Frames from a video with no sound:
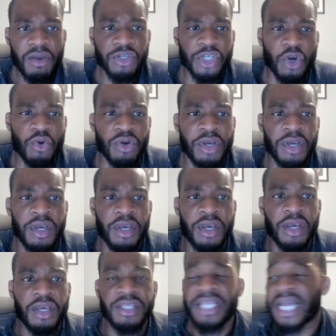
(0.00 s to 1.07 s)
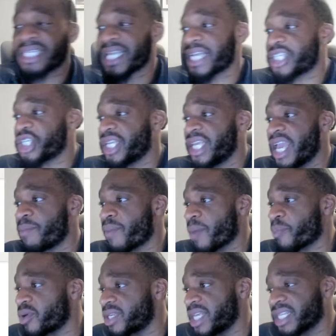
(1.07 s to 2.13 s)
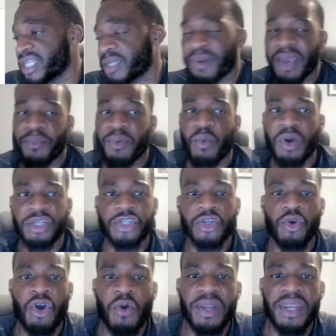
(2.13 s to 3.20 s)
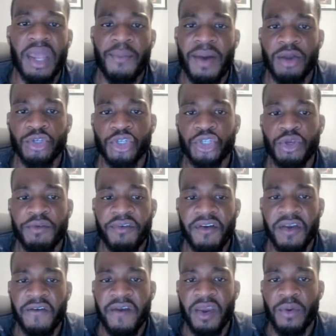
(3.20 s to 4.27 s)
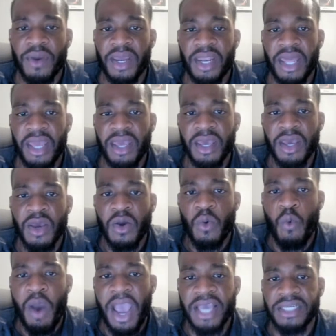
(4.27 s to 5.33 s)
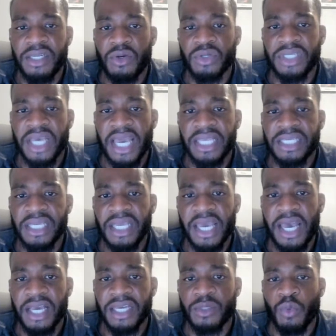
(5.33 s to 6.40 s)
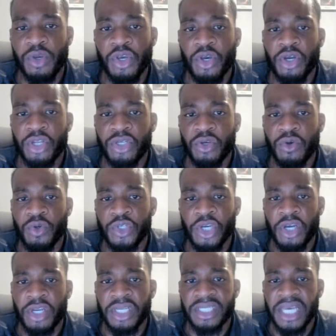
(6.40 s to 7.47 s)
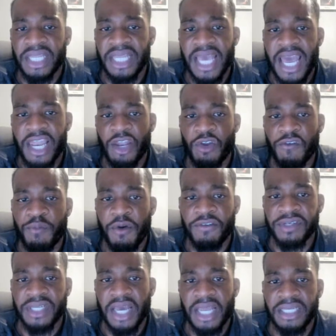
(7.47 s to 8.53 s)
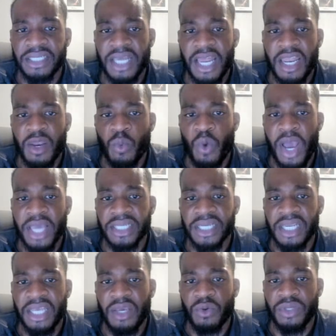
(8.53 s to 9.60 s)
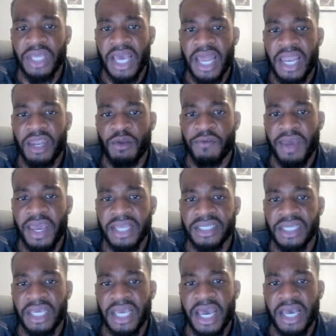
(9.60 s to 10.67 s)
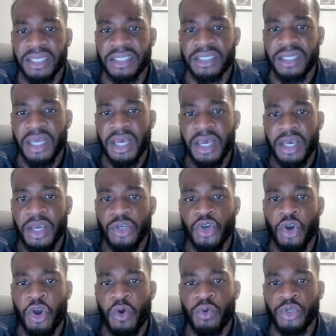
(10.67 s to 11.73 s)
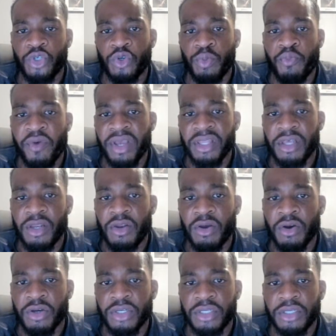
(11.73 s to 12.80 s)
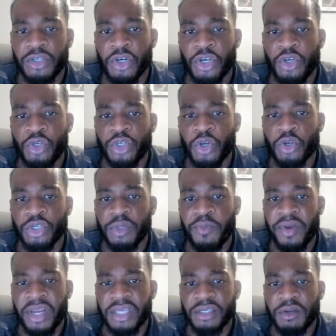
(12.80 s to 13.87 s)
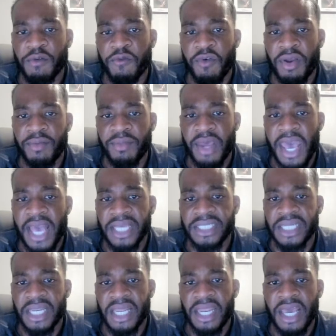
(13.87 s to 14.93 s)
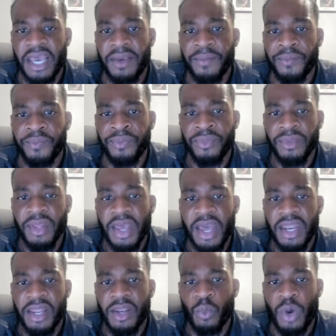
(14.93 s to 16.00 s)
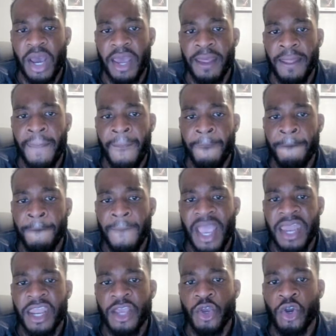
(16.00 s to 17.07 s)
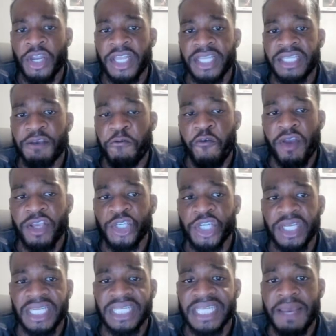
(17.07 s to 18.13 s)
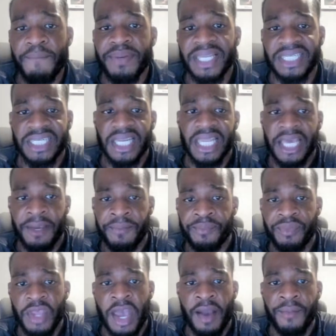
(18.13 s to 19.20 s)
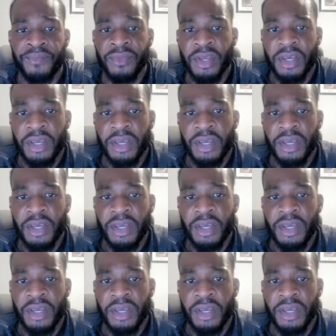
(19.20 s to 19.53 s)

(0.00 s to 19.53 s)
So that's actually in my predicted paper one. So go on that, but I'll just do it very, very quickly. Y is equal to a to the x. What you're going to do is you're going to take the ln of both sides. Ln y is going to equal the ln of a to the x. You're going to bring the log, you're going to use logs to bring that to the front, x ln a, ln y, and then you're going to differentiate this implicitly, yeah?